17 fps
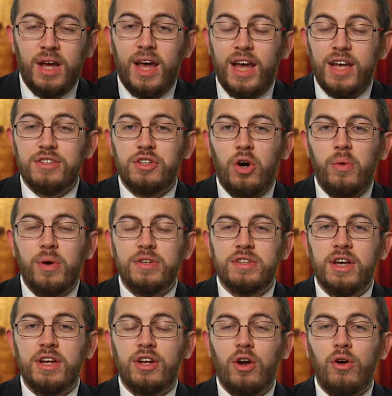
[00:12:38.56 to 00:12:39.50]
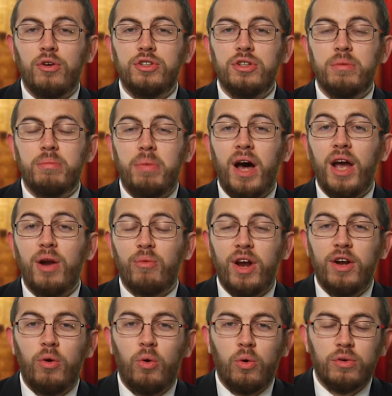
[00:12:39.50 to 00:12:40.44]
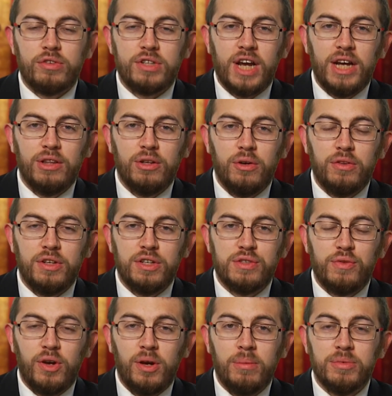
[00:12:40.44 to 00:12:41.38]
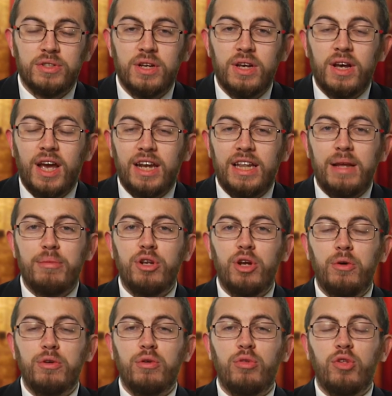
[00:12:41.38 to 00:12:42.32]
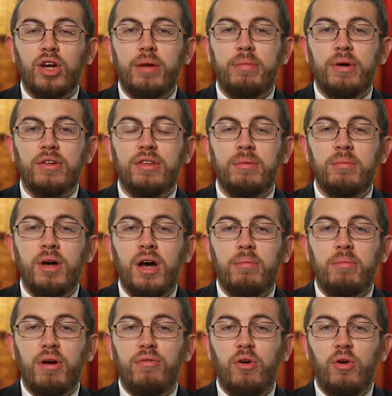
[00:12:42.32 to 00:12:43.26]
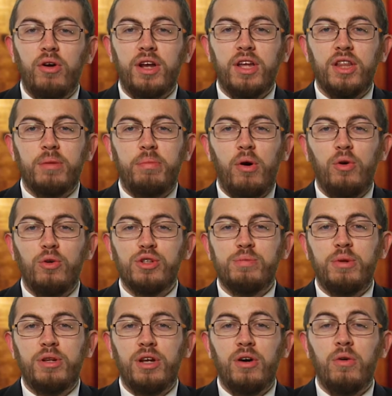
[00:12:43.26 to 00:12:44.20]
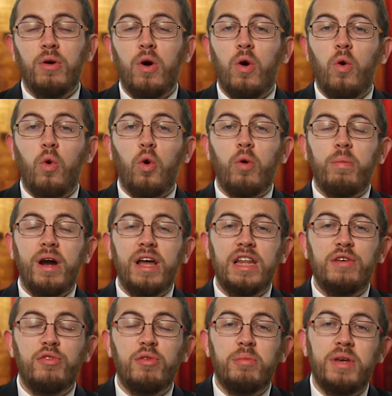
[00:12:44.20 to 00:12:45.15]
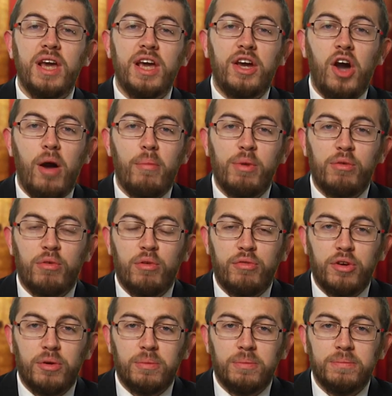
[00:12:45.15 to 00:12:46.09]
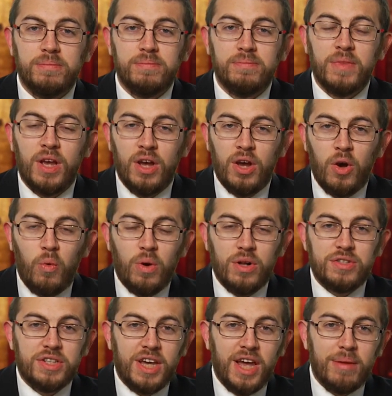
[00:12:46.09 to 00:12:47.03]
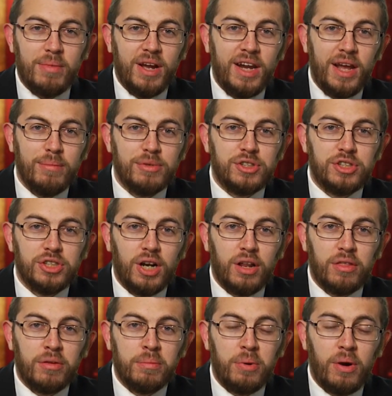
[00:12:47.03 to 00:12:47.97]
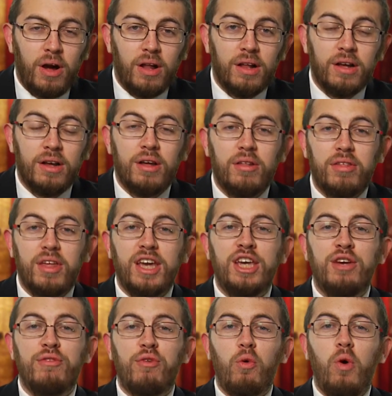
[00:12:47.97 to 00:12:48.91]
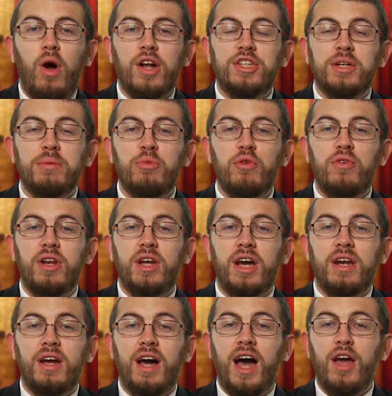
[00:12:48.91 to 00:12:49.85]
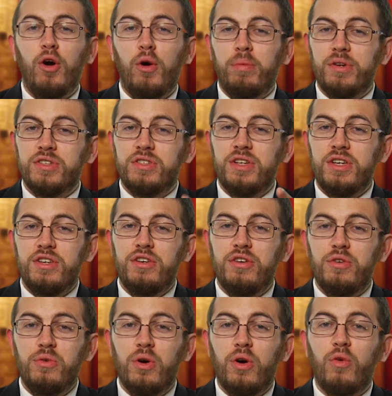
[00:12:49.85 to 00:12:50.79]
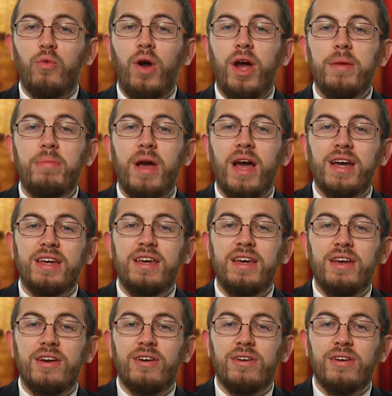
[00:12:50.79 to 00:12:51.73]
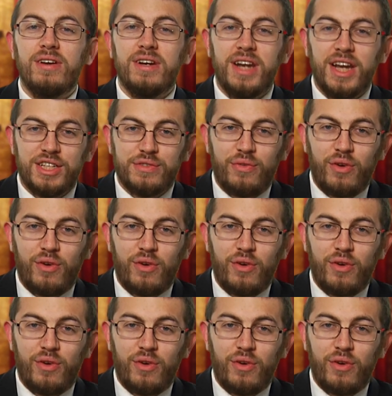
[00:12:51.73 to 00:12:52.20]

As always, I encourage you to buy, rent, or download these films, and let me know what you think about them by voting in the polls below or by leaving me a comment review. Once again, my name is Jonathan Paula. Thank you for watching Movie Night. I hope to see you right back here next